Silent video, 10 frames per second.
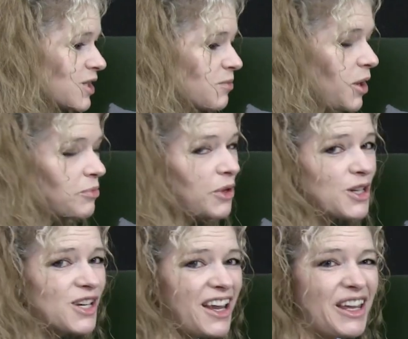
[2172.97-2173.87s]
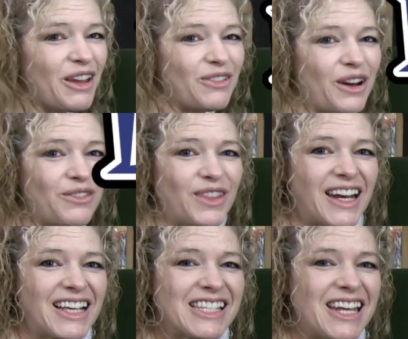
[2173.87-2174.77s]
that small brush and get ready for
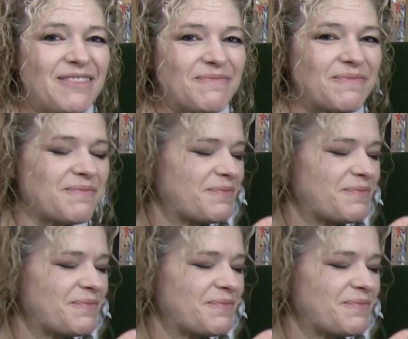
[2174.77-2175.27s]
the next step.